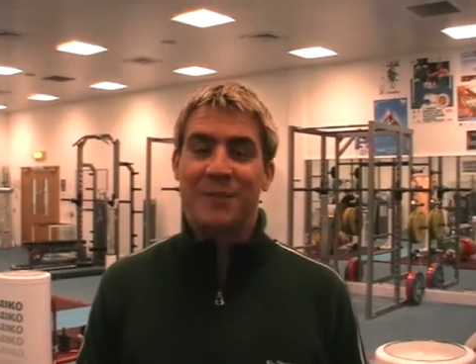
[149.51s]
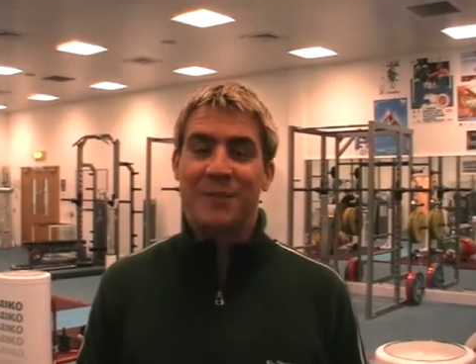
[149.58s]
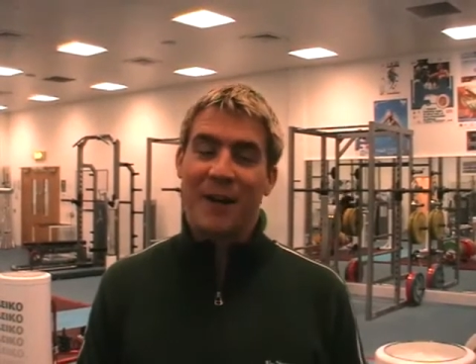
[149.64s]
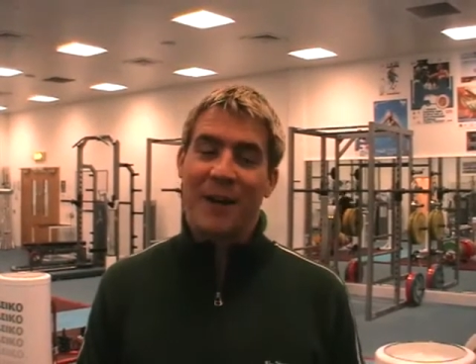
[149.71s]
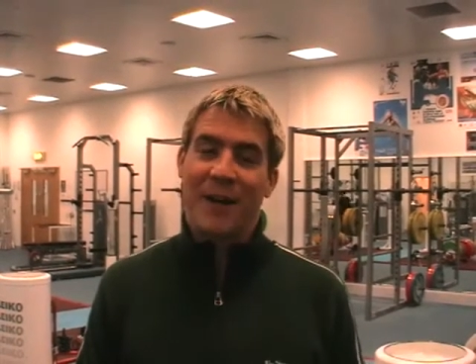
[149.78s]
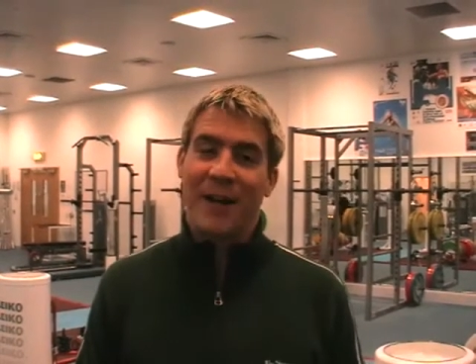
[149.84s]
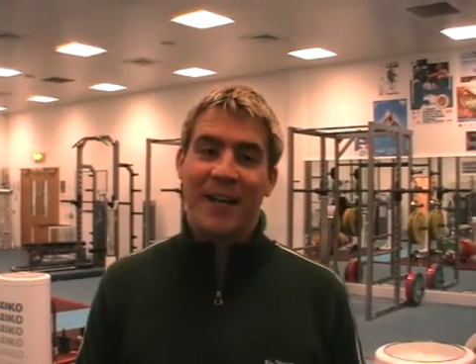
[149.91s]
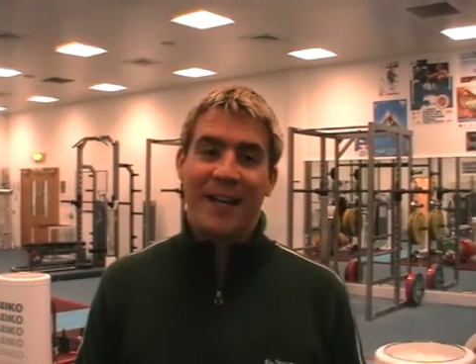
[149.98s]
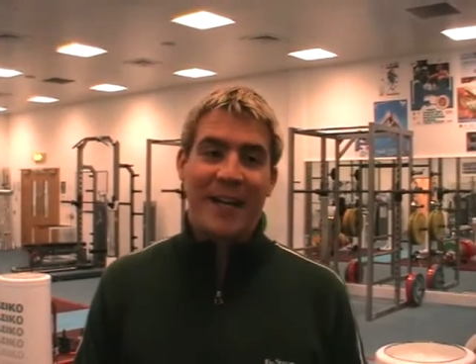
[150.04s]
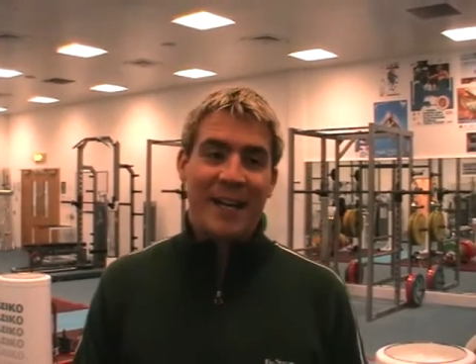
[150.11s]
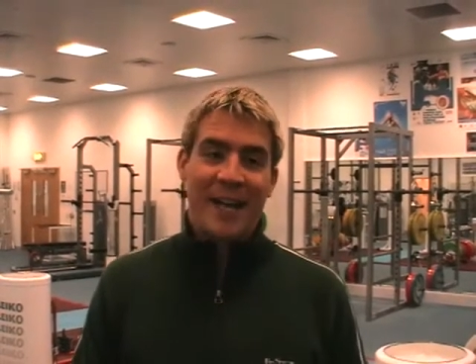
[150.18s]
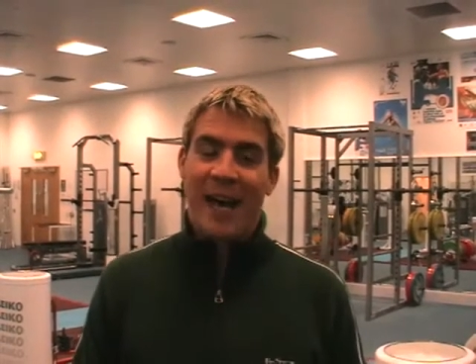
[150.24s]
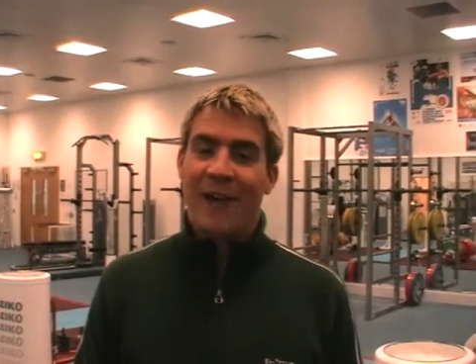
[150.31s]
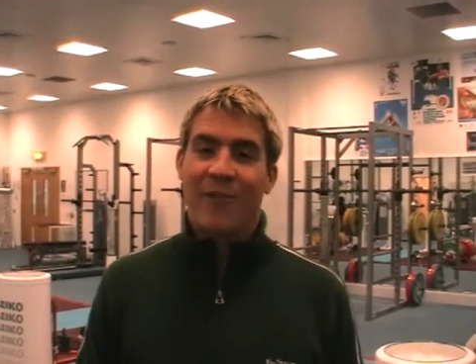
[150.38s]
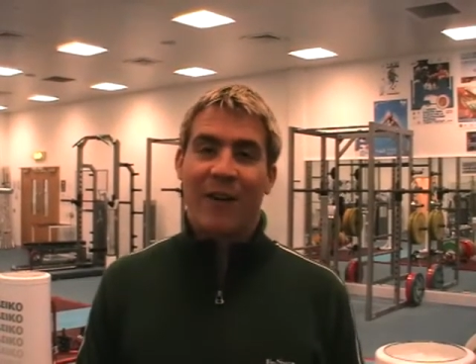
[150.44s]
But uh,
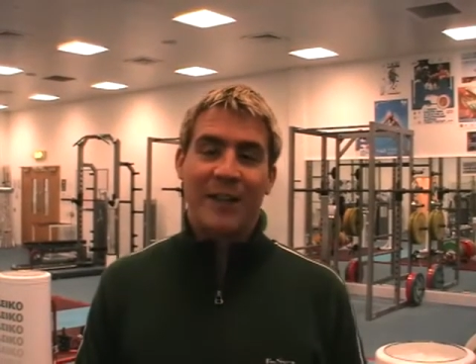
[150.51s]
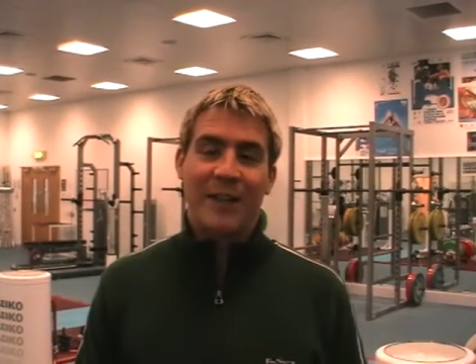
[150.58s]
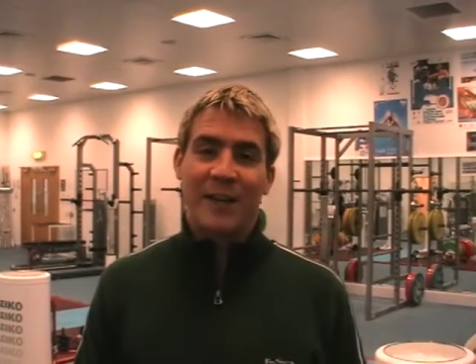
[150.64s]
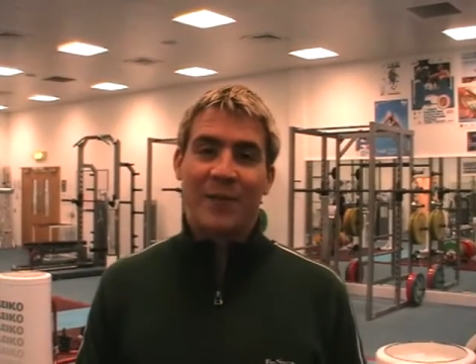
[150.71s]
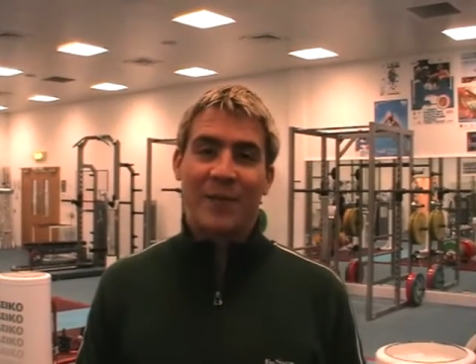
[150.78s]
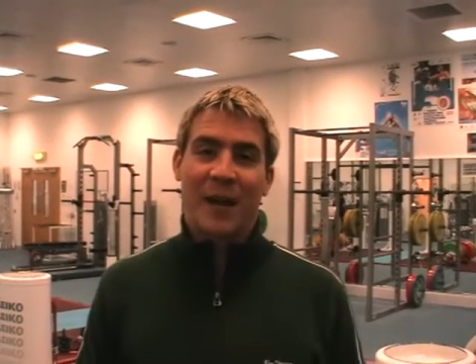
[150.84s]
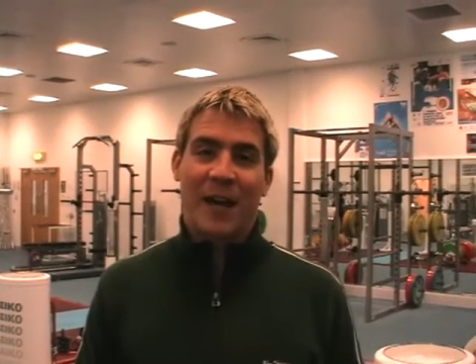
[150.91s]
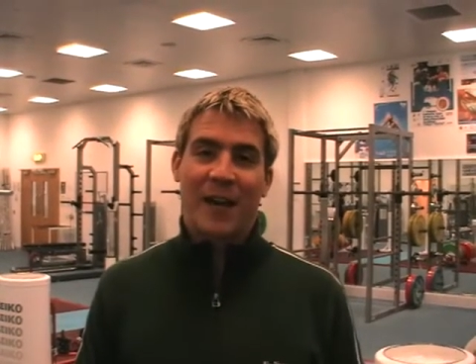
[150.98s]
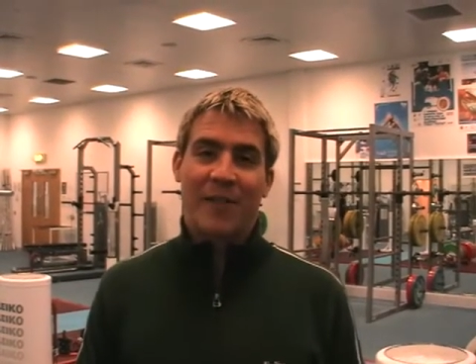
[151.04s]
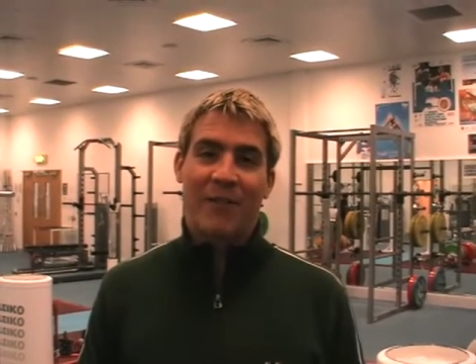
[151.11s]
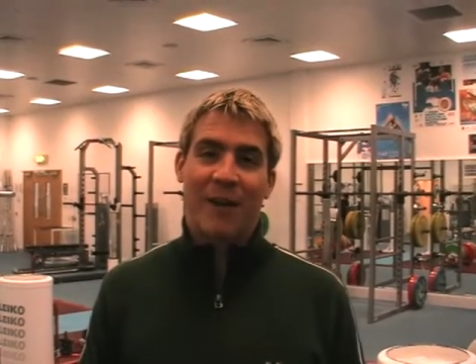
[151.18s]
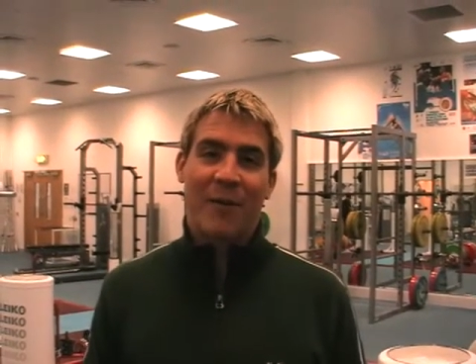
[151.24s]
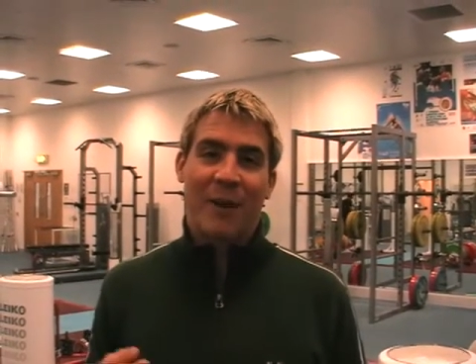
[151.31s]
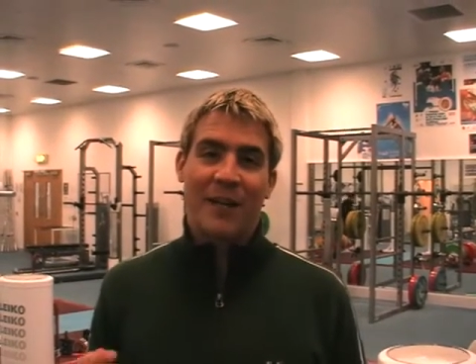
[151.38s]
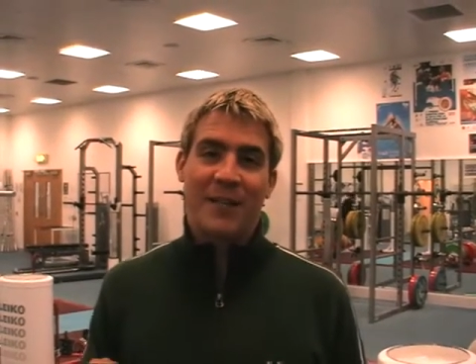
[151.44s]
yeah, great,
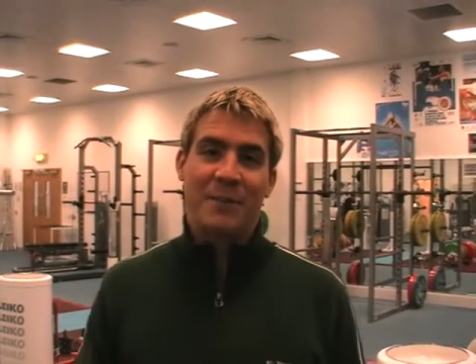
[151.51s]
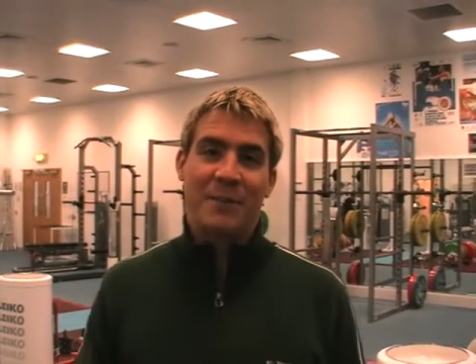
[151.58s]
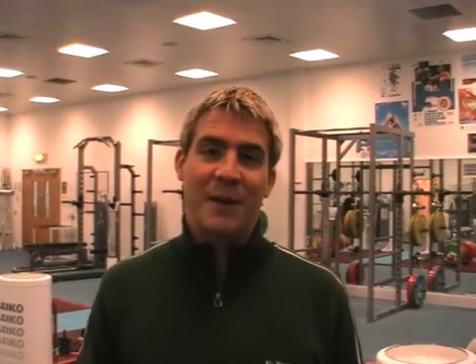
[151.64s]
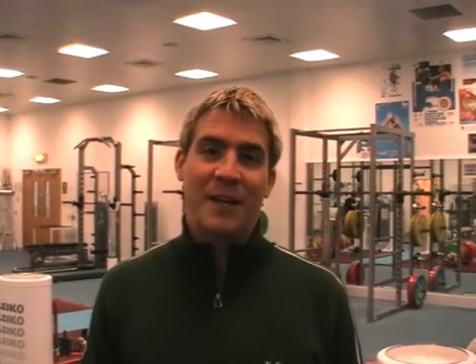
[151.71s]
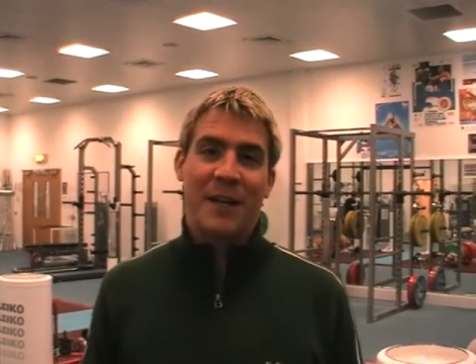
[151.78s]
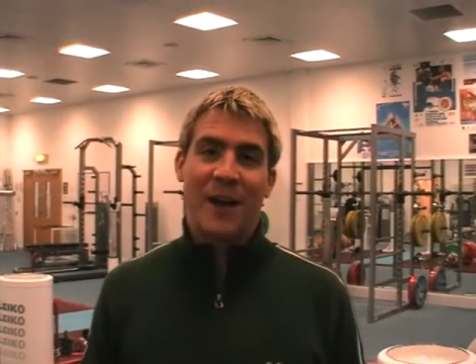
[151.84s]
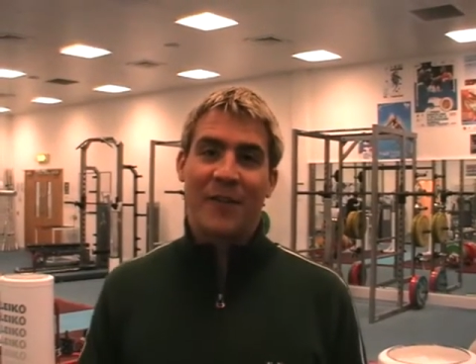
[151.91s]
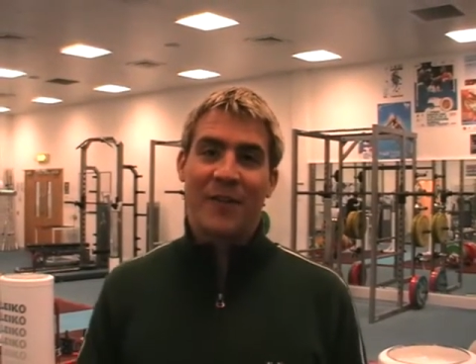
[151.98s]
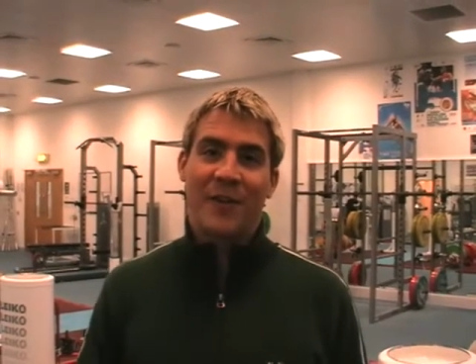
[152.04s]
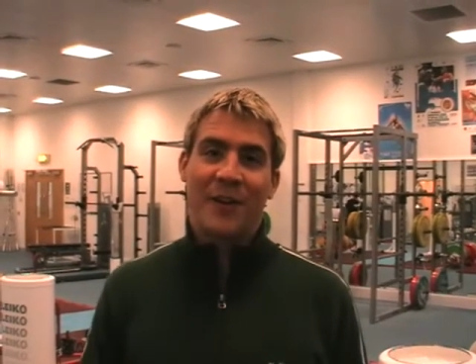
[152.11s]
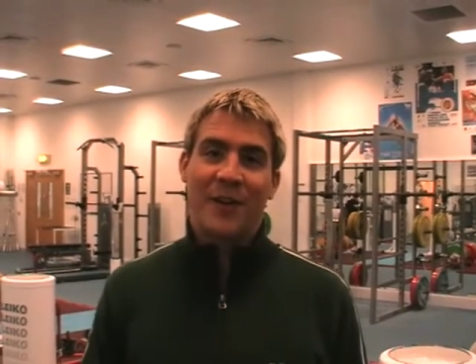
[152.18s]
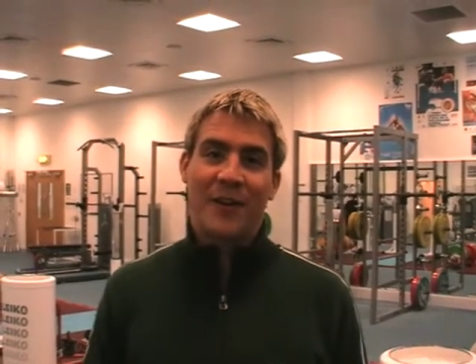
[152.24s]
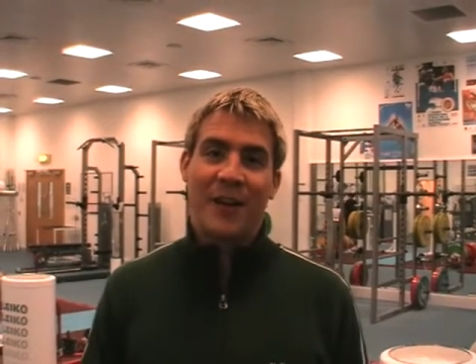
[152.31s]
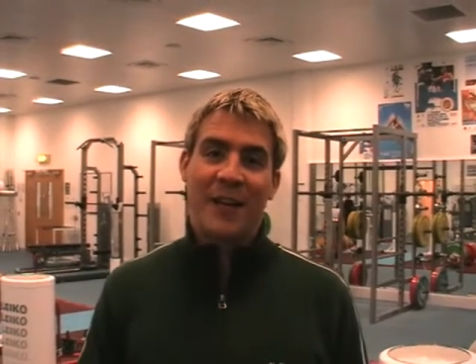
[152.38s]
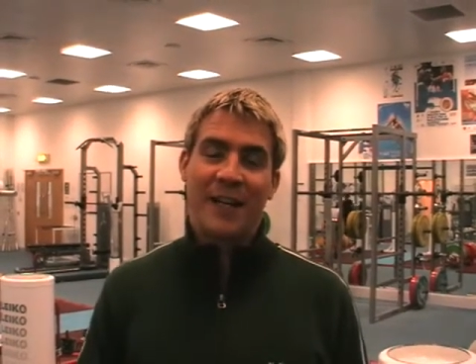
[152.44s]
great way to spend the
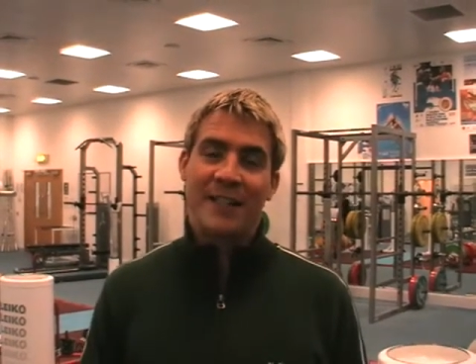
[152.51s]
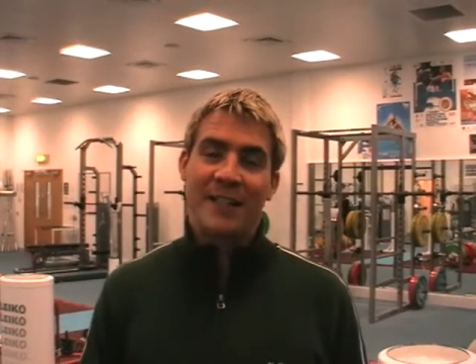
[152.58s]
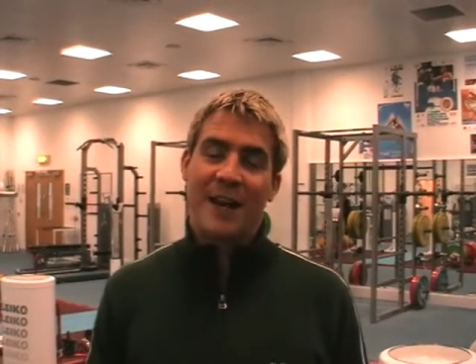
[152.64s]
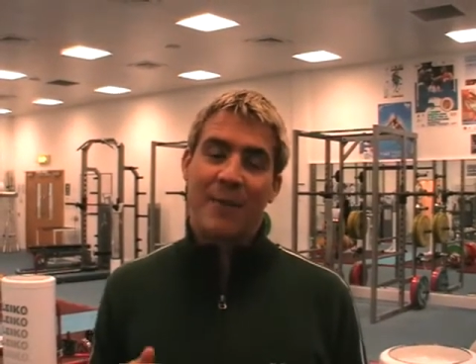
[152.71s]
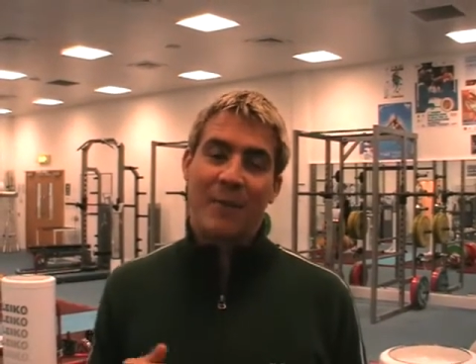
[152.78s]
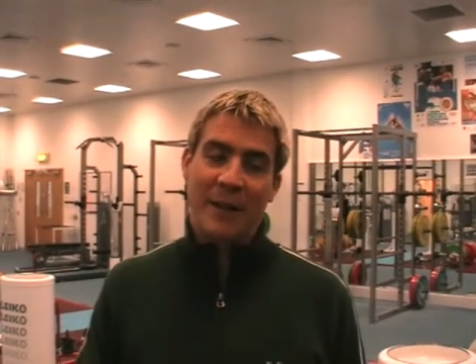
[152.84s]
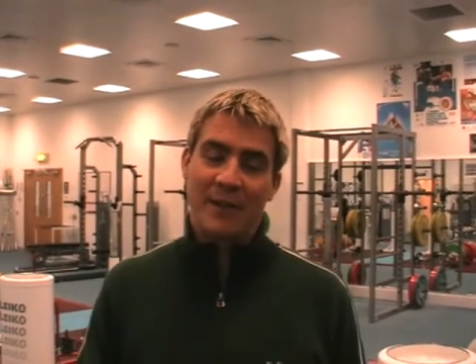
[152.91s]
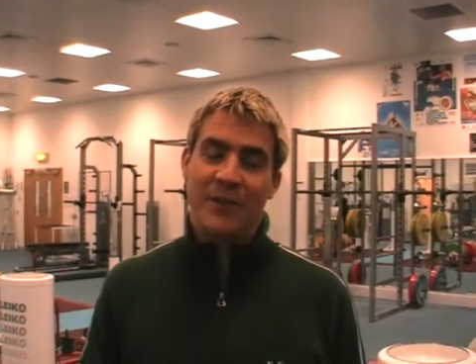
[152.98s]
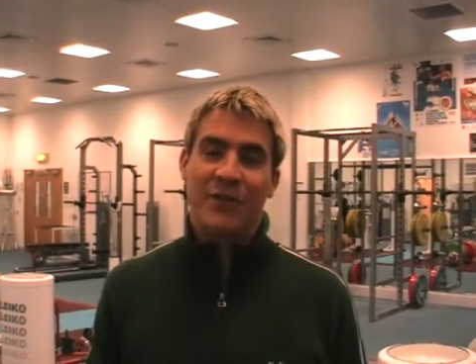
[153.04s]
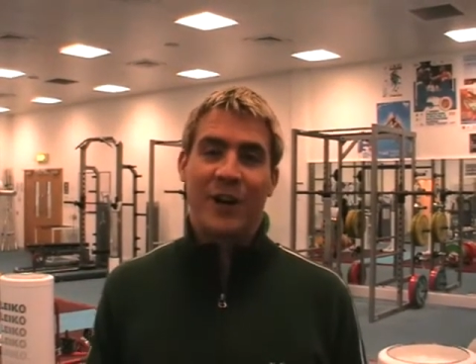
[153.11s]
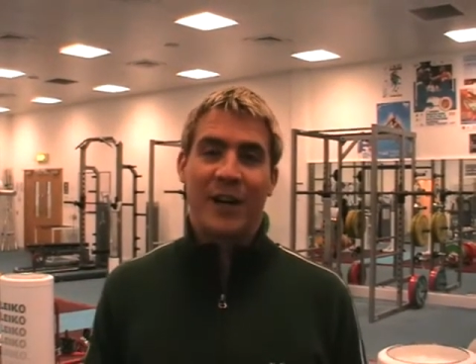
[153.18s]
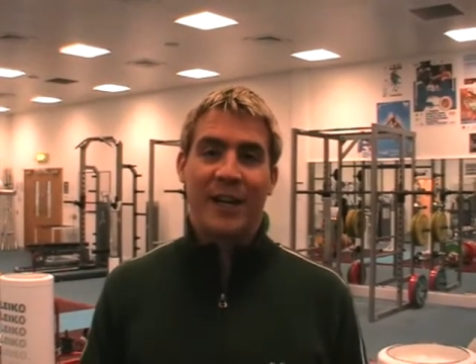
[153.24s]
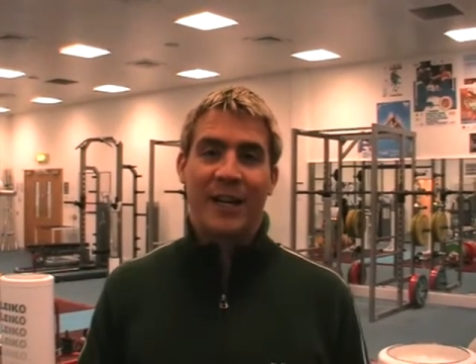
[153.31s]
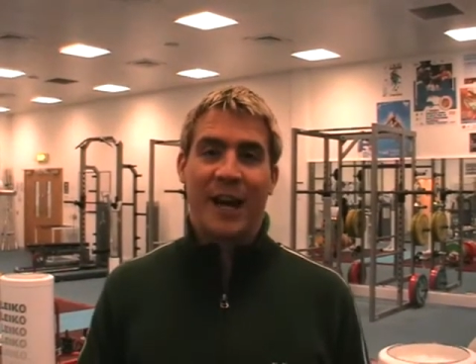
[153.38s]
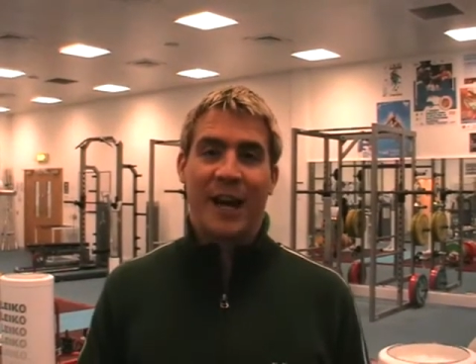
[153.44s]
afternoon and uh, back to training